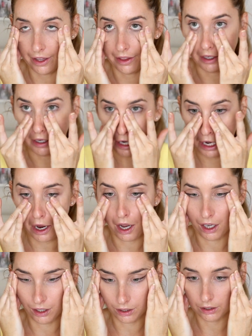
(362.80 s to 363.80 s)
the
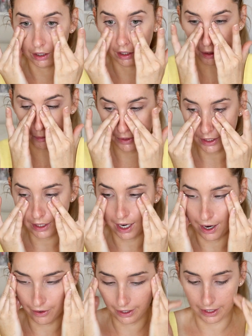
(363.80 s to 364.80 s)

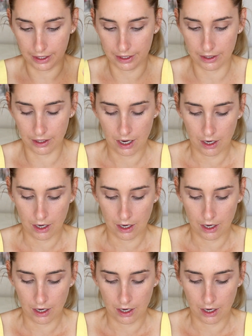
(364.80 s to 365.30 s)
mascara is,